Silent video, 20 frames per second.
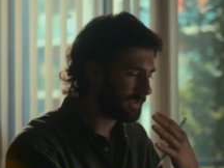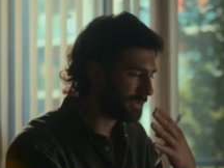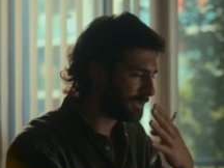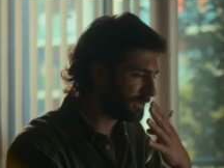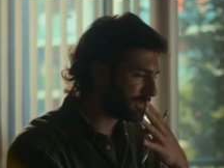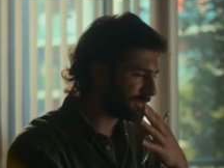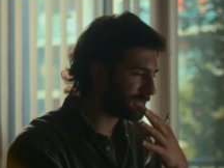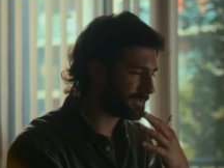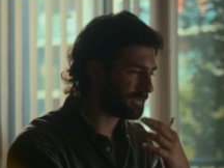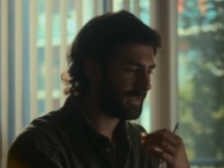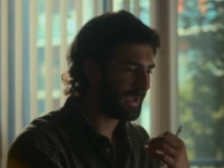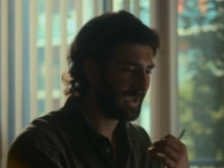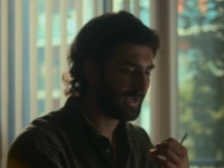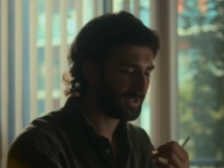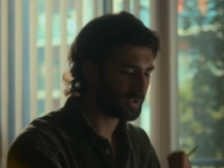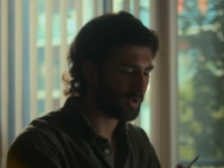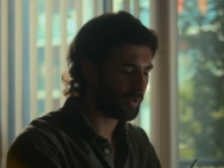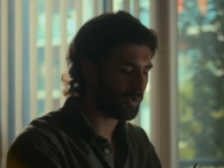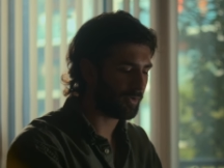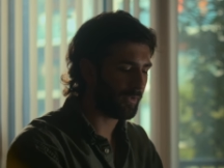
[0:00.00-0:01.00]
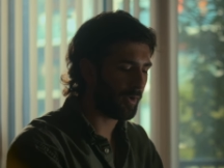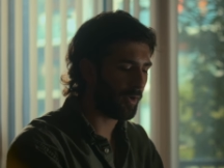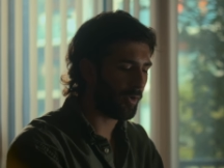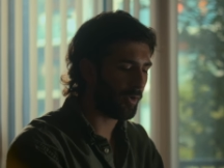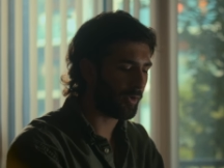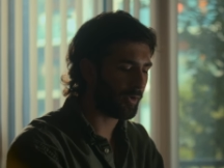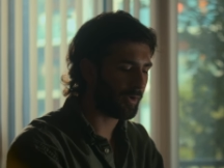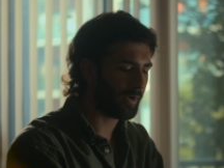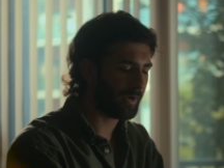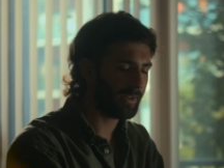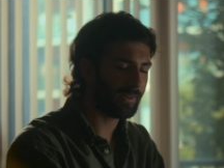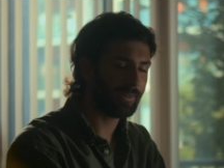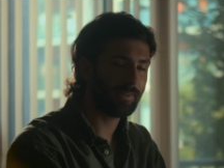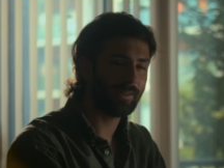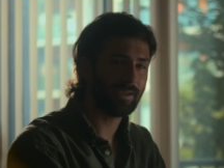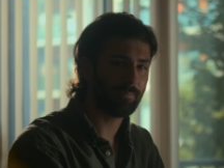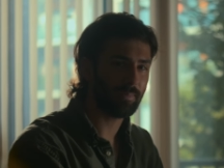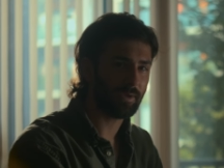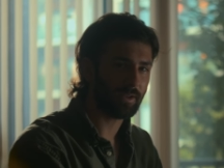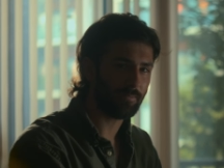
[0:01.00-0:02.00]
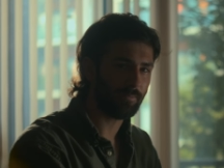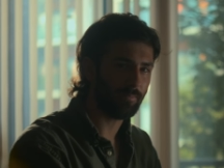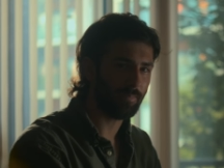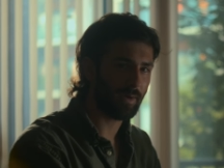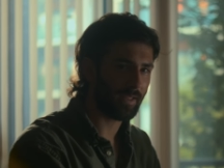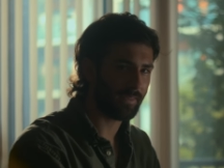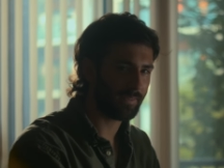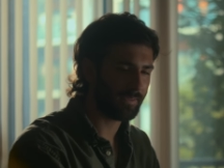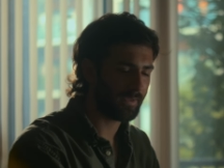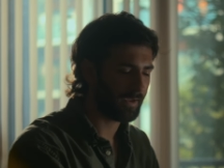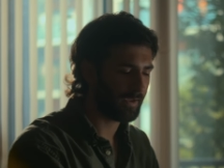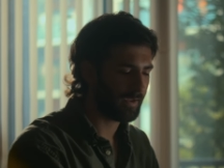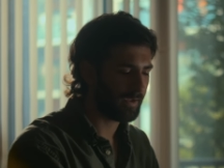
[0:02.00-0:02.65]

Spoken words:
slash on her a little bit, but